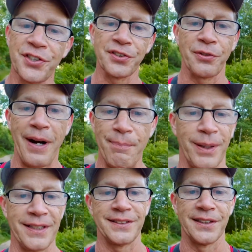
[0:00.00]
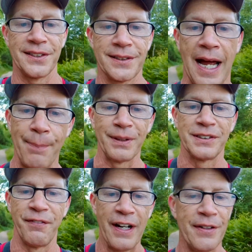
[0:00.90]
is a great place to stop. It's
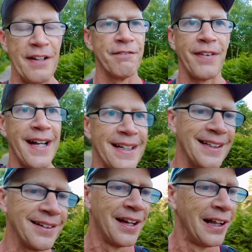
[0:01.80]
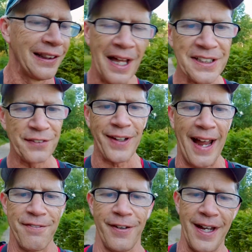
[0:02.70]
very inviting, lots of
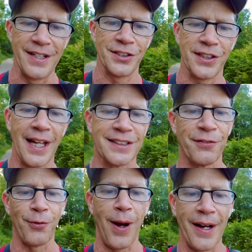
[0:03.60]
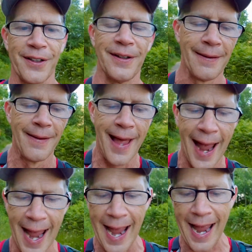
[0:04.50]
cafes, lots of water.
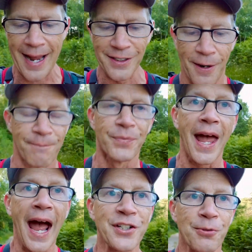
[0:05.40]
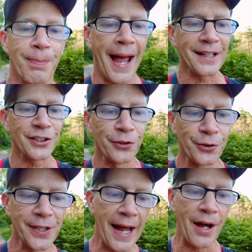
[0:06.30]
And as you pass through
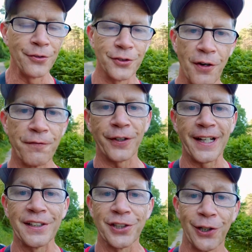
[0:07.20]
town, don't forget to